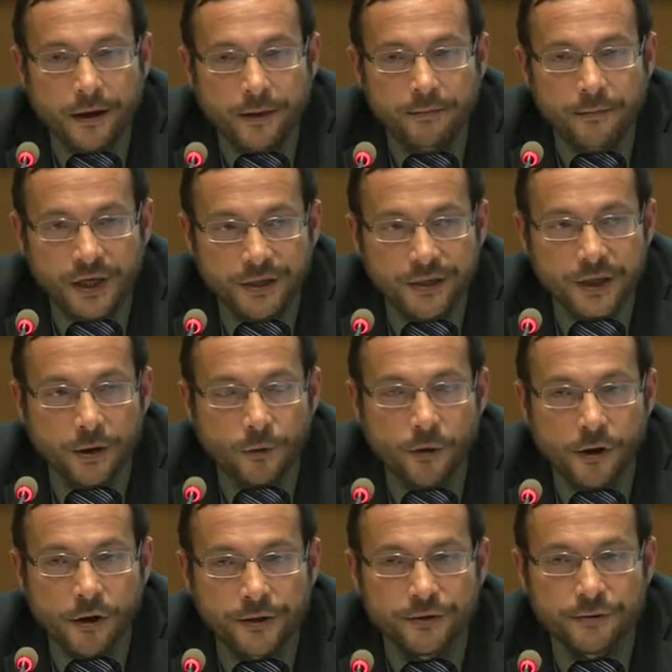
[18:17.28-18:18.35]
media
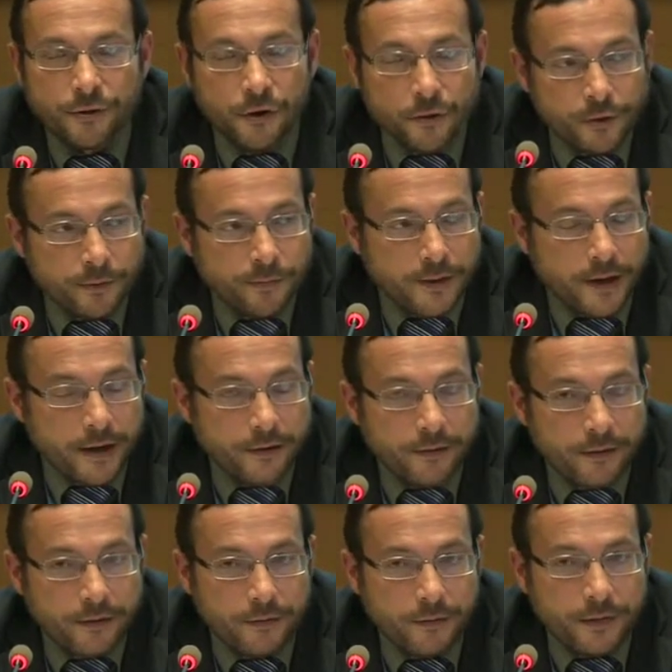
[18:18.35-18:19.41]
work, to occupy
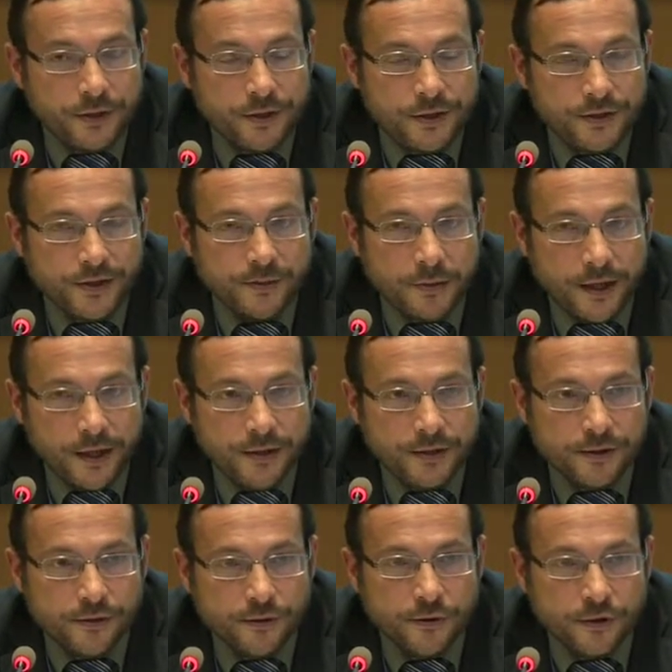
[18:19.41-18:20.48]
the media
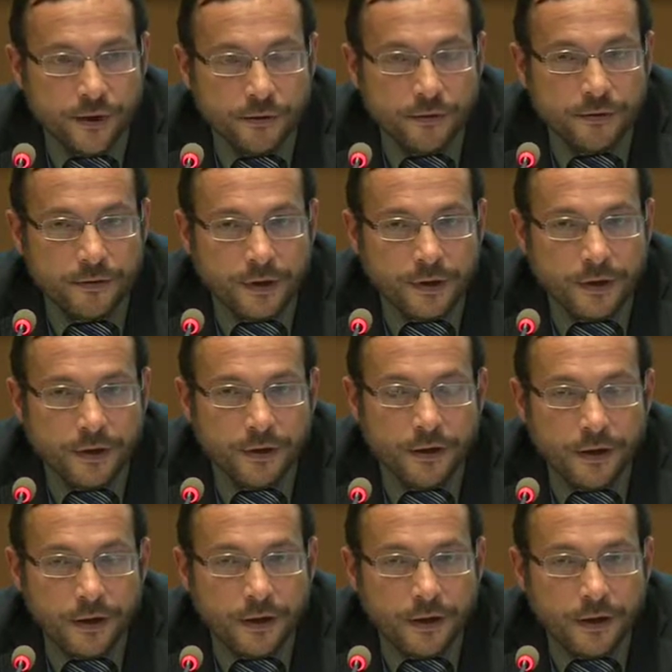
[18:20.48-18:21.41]
space, to show to